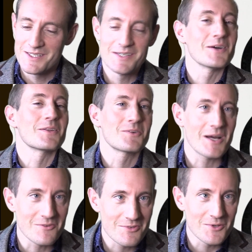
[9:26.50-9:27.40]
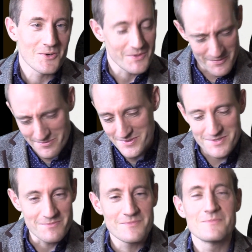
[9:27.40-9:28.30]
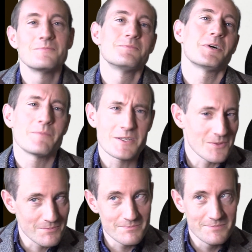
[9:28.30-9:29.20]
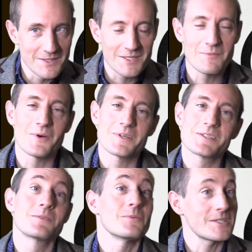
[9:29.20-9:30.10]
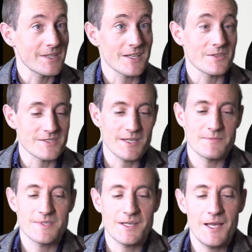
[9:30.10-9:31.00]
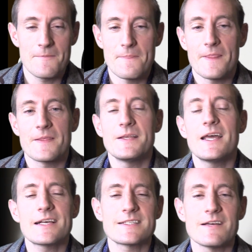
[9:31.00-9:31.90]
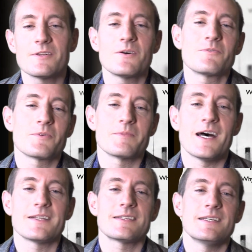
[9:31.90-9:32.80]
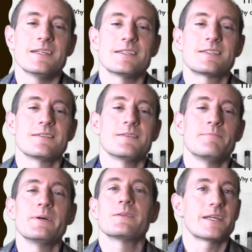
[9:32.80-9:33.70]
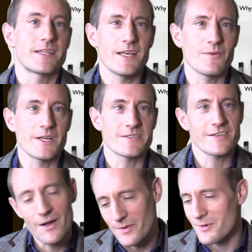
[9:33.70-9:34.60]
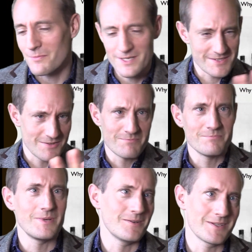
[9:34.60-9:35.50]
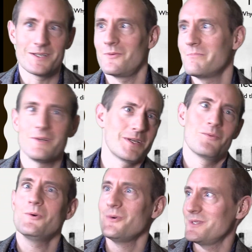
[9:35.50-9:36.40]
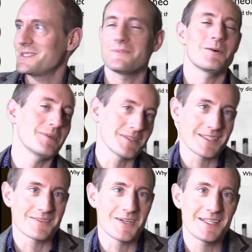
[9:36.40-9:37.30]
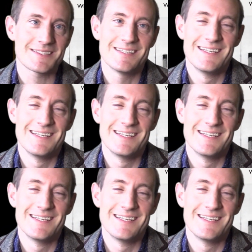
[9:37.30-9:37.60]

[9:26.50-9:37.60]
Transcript: got the ground floor and we've put some fundamental building blocks, which are the concepts. Okay, the next level on from that is building theory. So now we're properly sort of building building walls of our building, right?